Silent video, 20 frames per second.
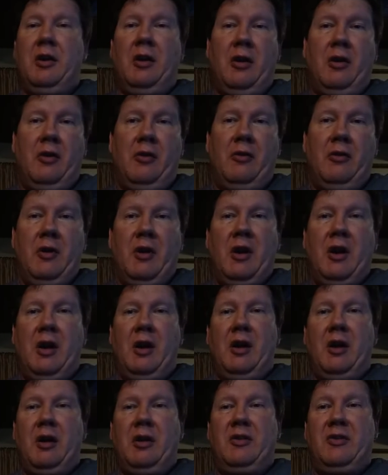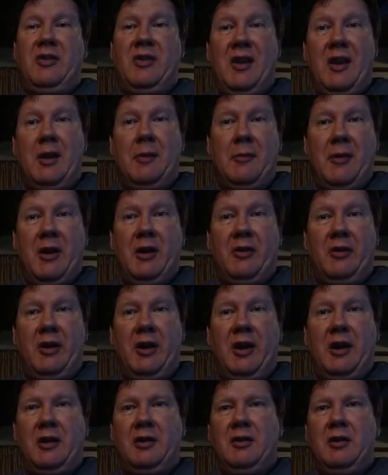you know, uh, Sam
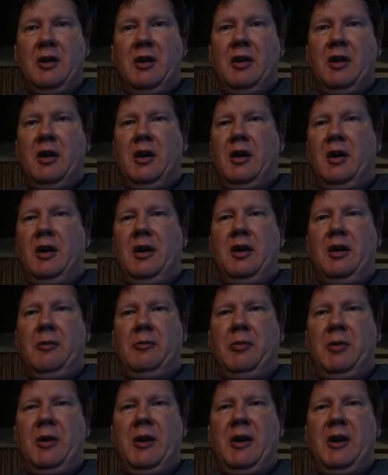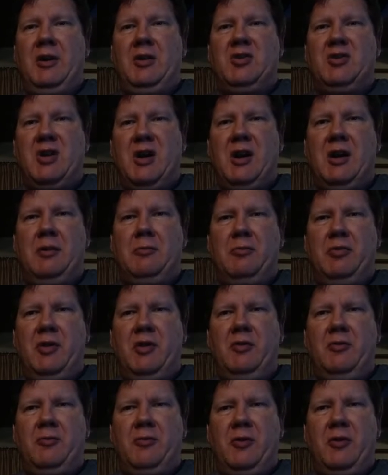Elliott, uh, playing John
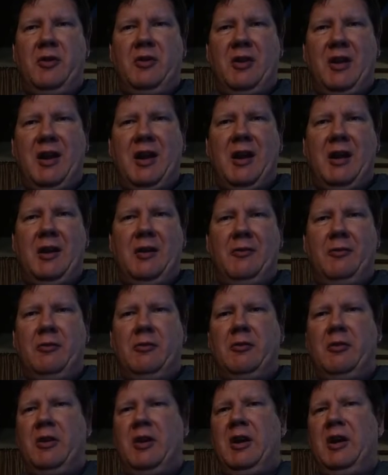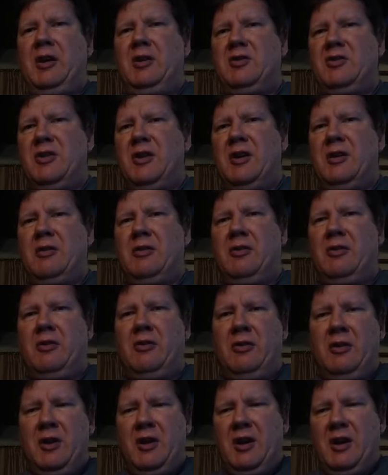Buford, the cavalry
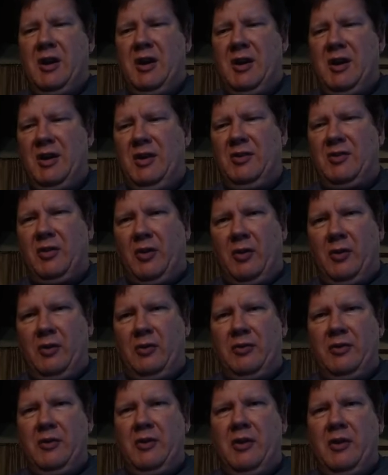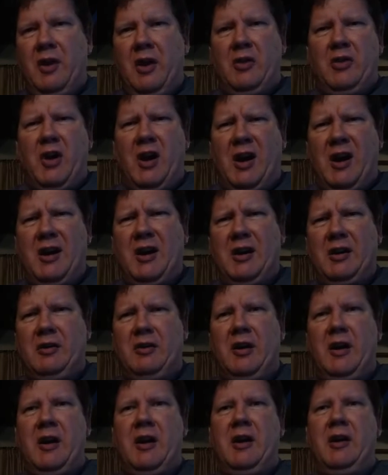general. He's holding the high
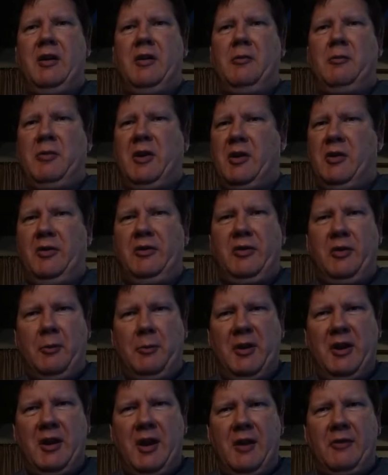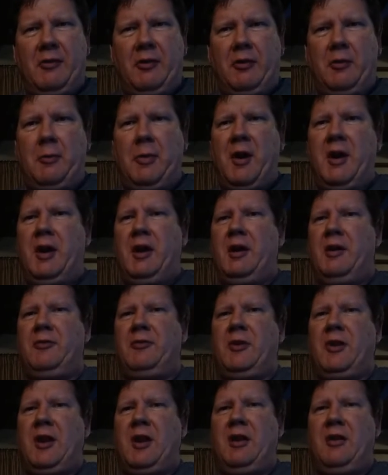ground because there'll be devil to pay
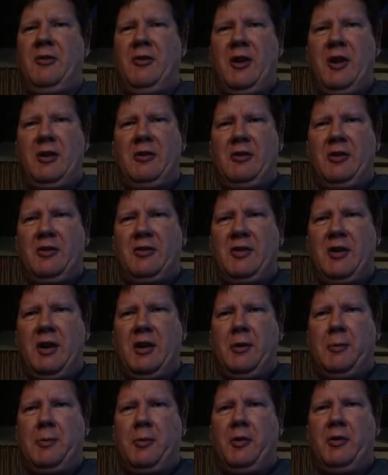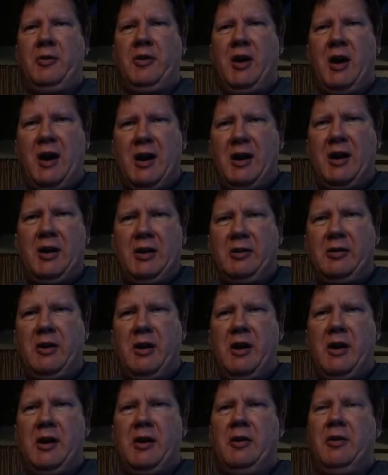if the Confederates get up on the high
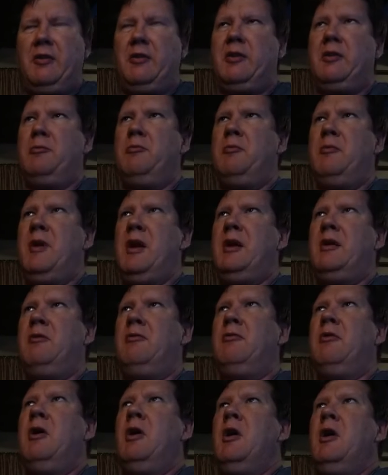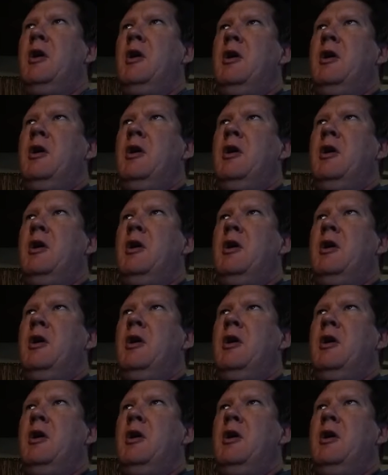ground. And men